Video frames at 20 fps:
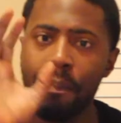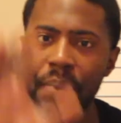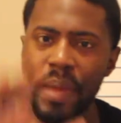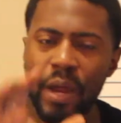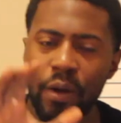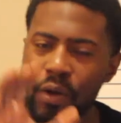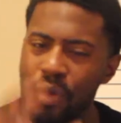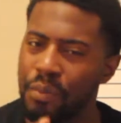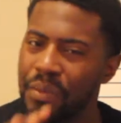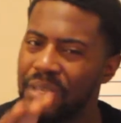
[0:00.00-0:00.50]

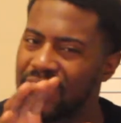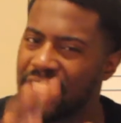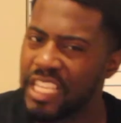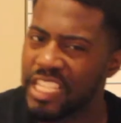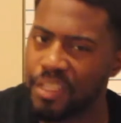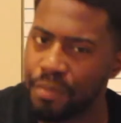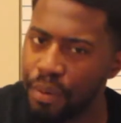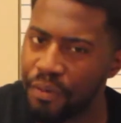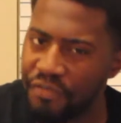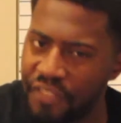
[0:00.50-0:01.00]
Bear with me,
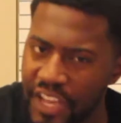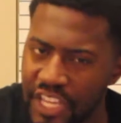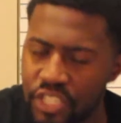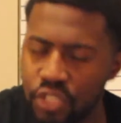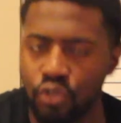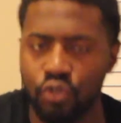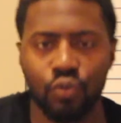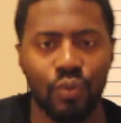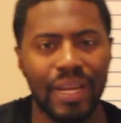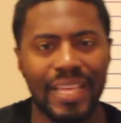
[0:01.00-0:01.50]
seasoned
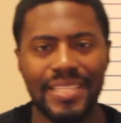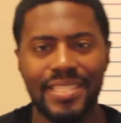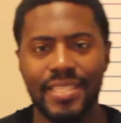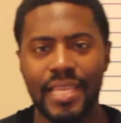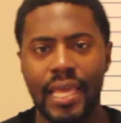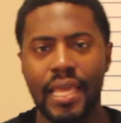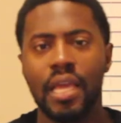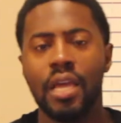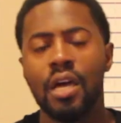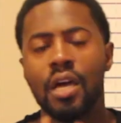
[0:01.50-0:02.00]
professionals, when I
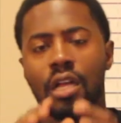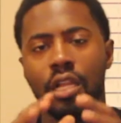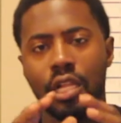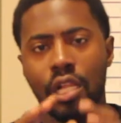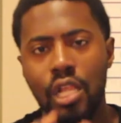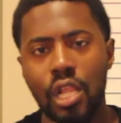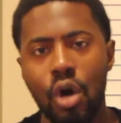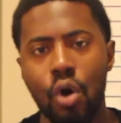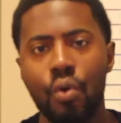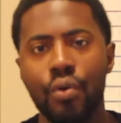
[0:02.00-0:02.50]
say
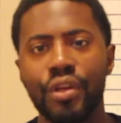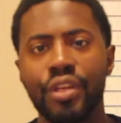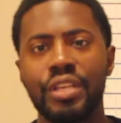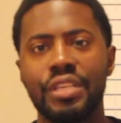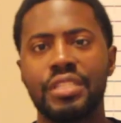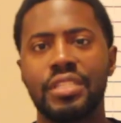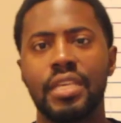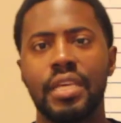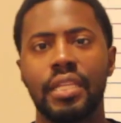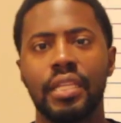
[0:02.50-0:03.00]
lower your
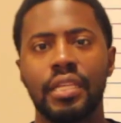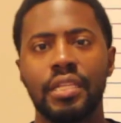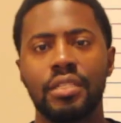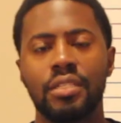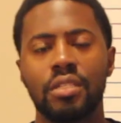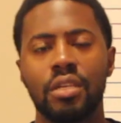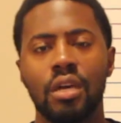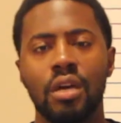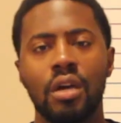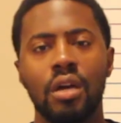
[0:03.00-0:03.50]

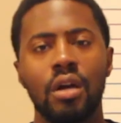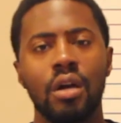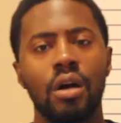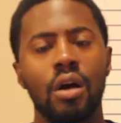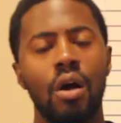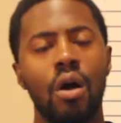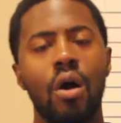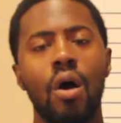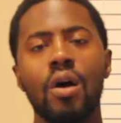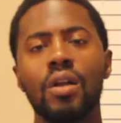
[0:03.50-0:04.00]
ceilings.
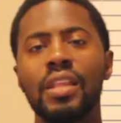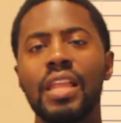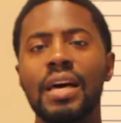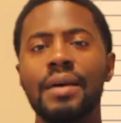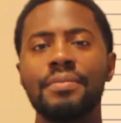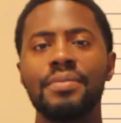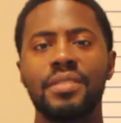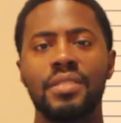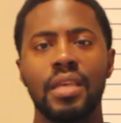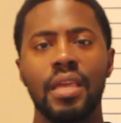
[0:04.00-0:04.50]
All
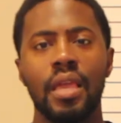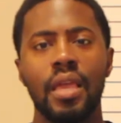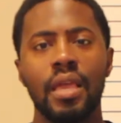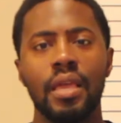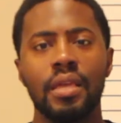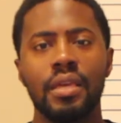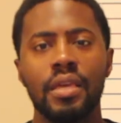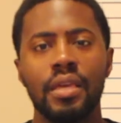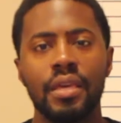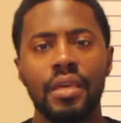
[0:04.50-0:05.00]
I'm
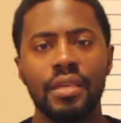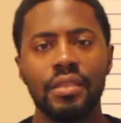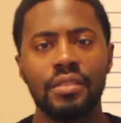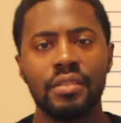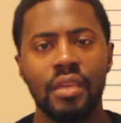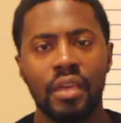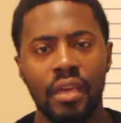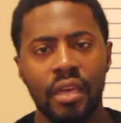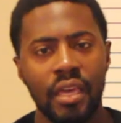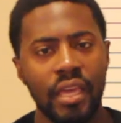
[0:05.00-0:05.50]
saying
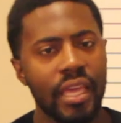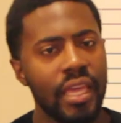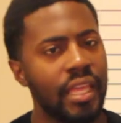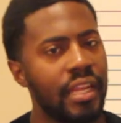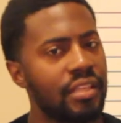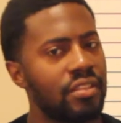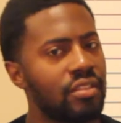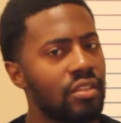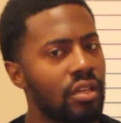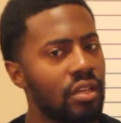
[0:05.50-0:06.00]
is,
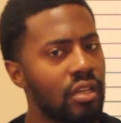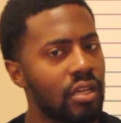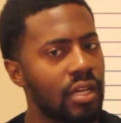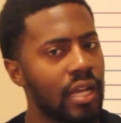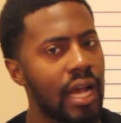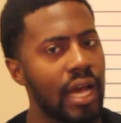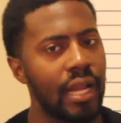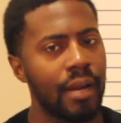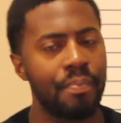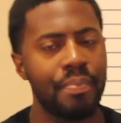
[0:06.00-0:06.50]
and it's
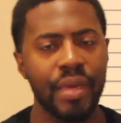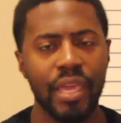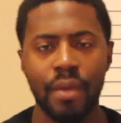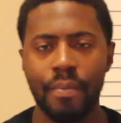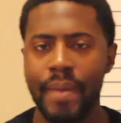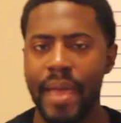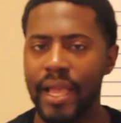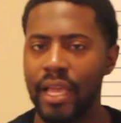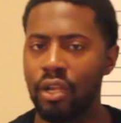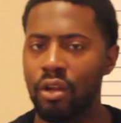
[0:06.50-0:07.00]
kind of
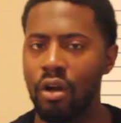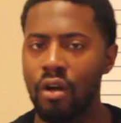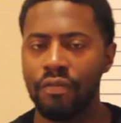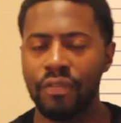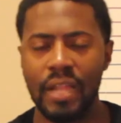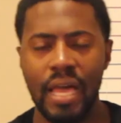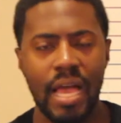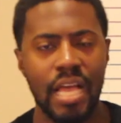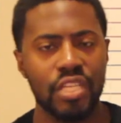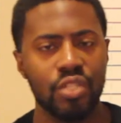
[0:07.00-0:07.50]
piggybacking off
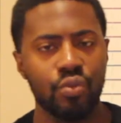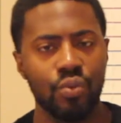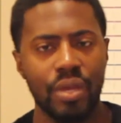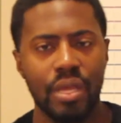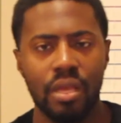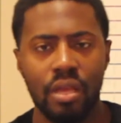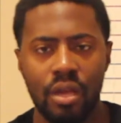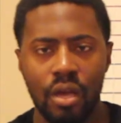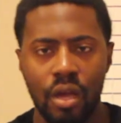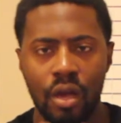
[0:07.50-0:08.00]
last
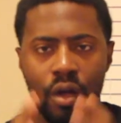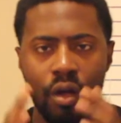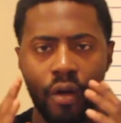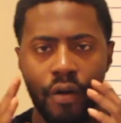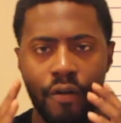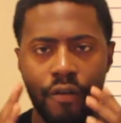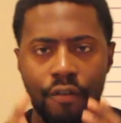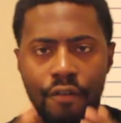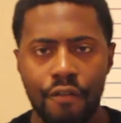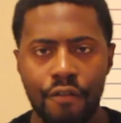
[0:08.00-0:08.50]
week,
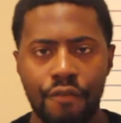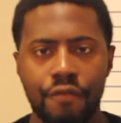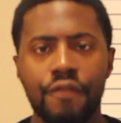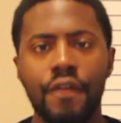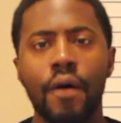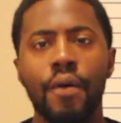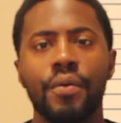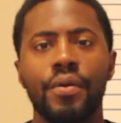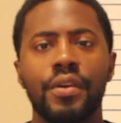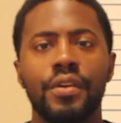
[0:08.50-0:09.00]

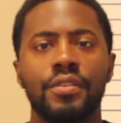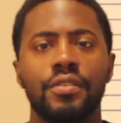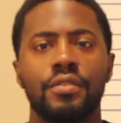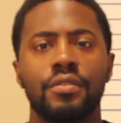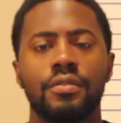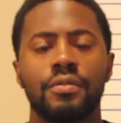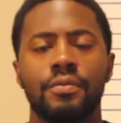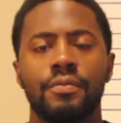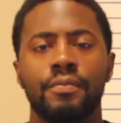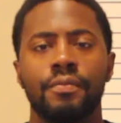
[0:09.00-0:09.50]

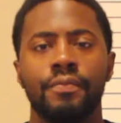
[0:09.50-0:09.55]
focus.